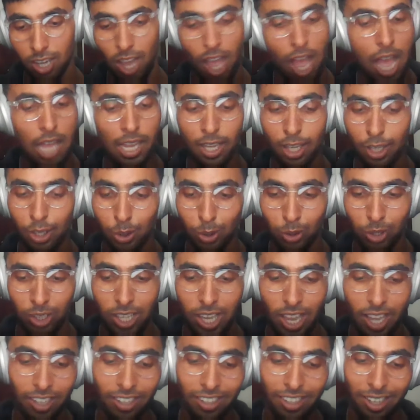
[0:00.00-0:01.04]
I totally
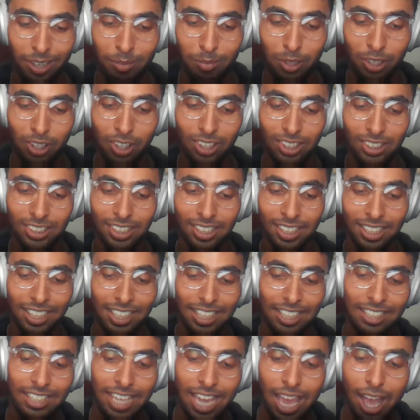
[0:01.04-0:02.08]
agree because
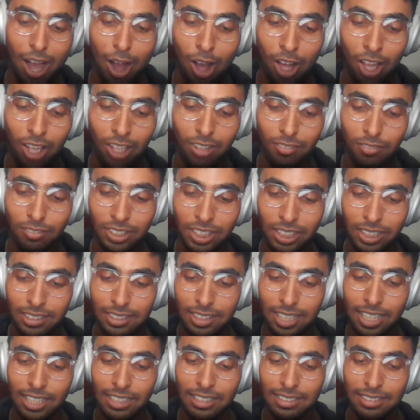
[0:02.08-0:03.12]
yeah, all of these
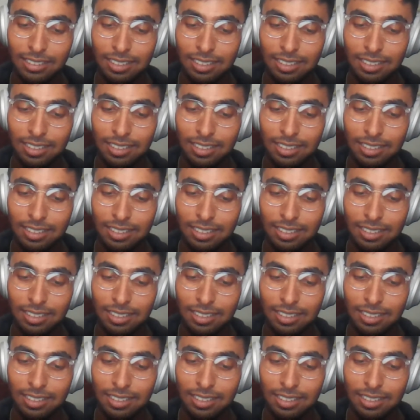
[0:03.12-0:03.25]
things